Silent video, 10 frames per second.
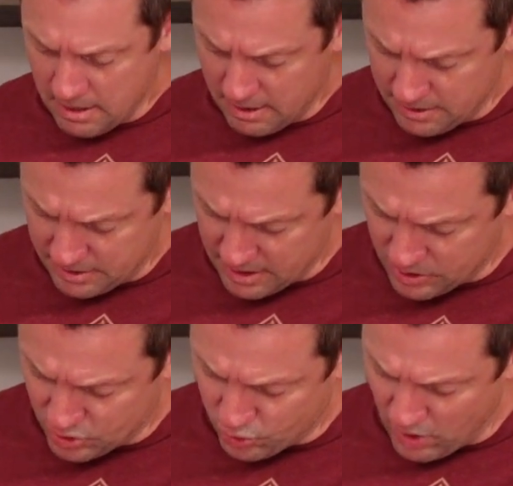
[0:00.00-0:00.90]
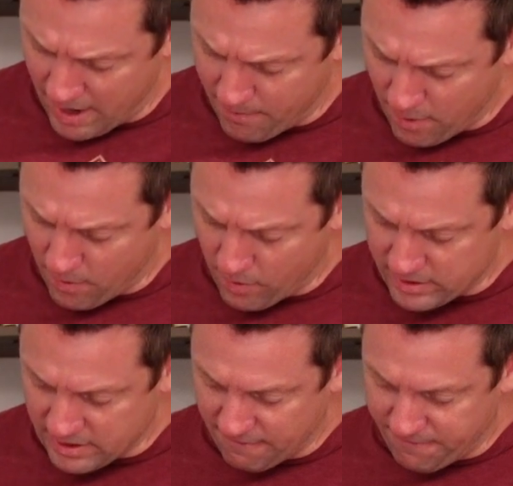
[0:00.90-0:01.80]
This is straight bourbon
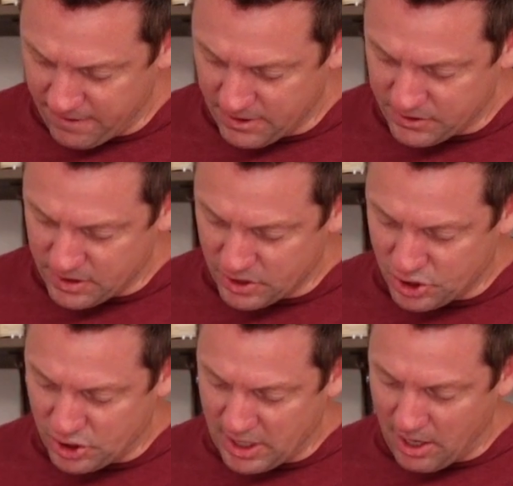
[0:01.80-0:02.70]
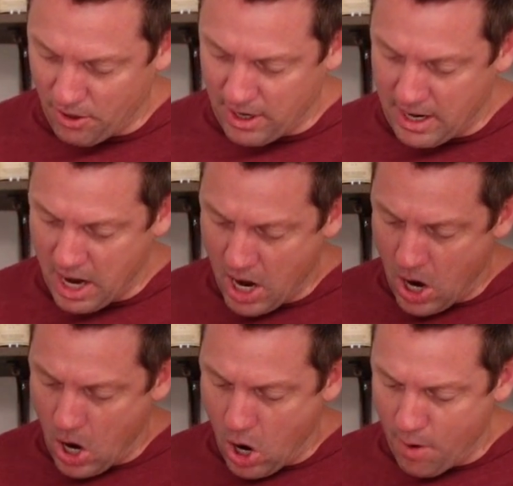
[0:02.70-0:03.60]
whiskey finished in sherry,
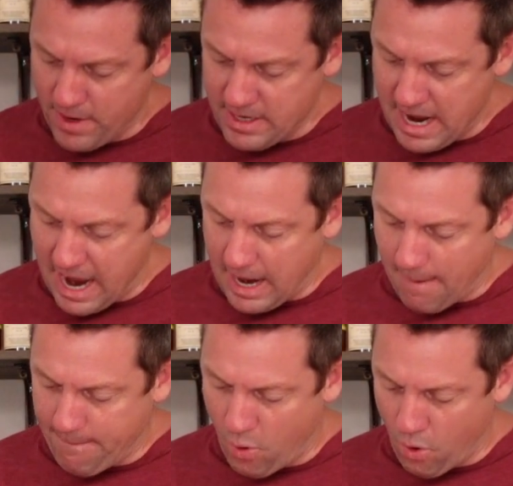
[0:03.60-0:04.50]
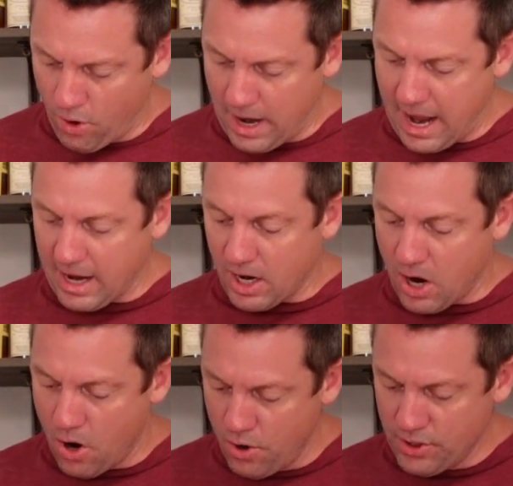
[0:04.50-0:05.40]
Armagnac, port, and
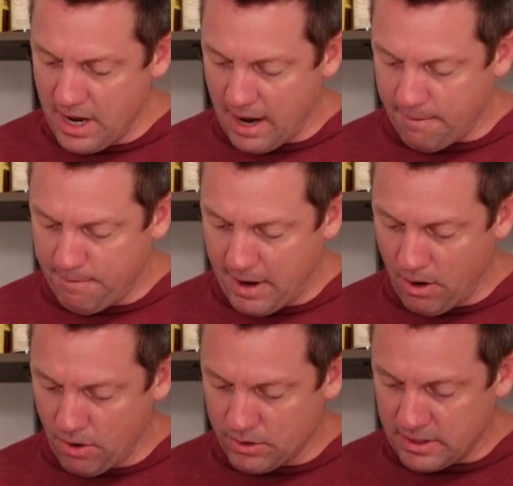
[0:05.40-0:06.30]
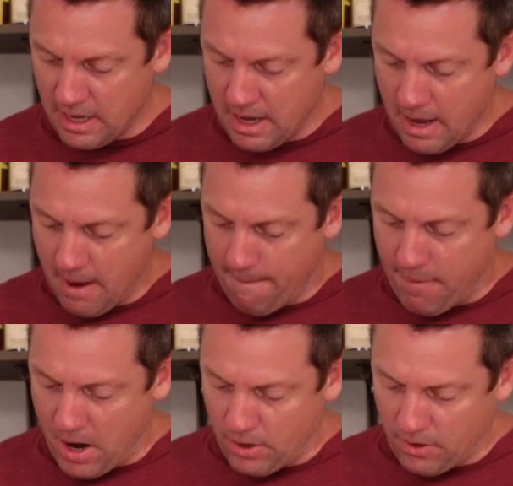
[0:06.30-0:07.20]
cognac barrels,
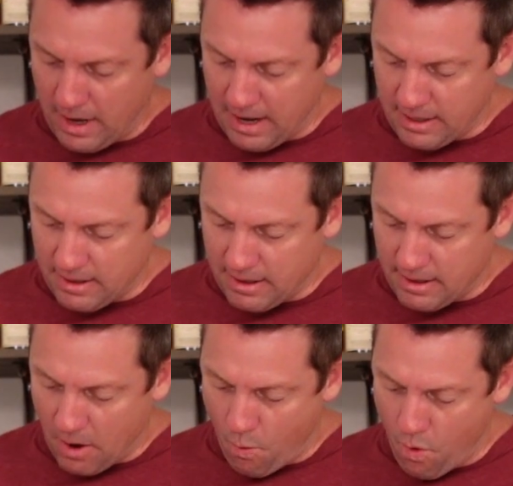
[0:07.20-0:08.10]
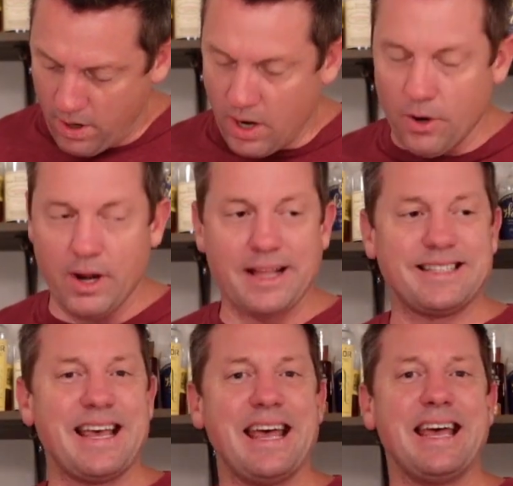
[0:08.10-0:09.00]
bottled at a
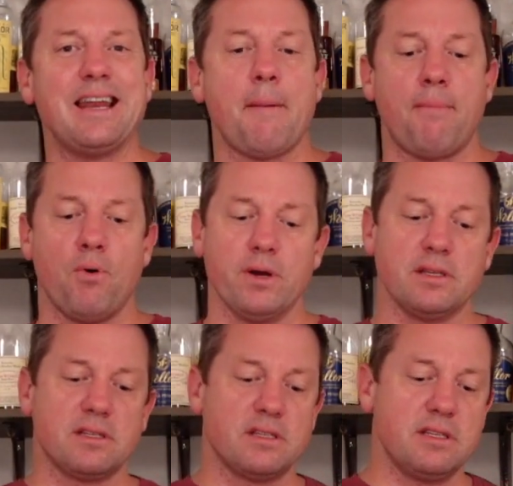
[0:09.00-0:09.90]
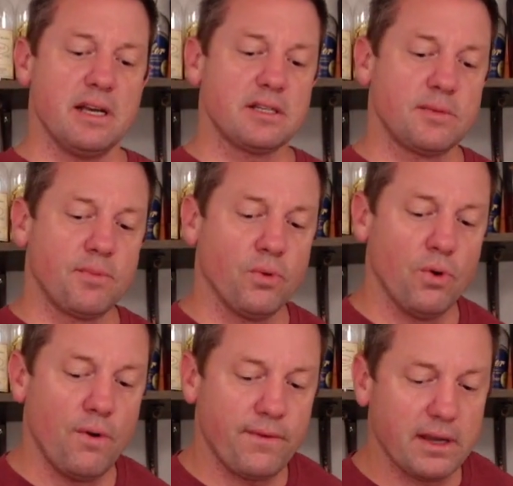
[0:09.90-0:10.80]
110.6
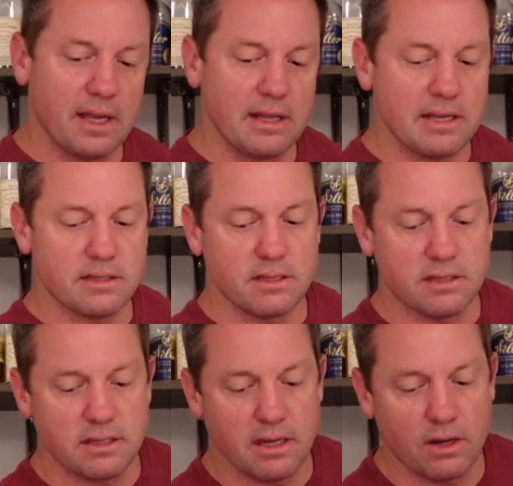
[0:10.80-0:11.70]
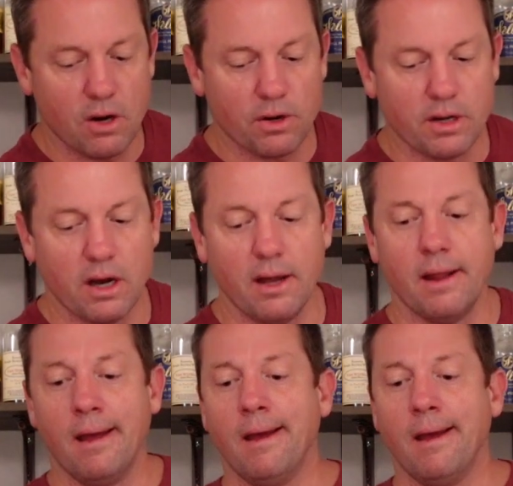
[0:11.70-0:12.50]
proof. Again, that's the Cigar Cut.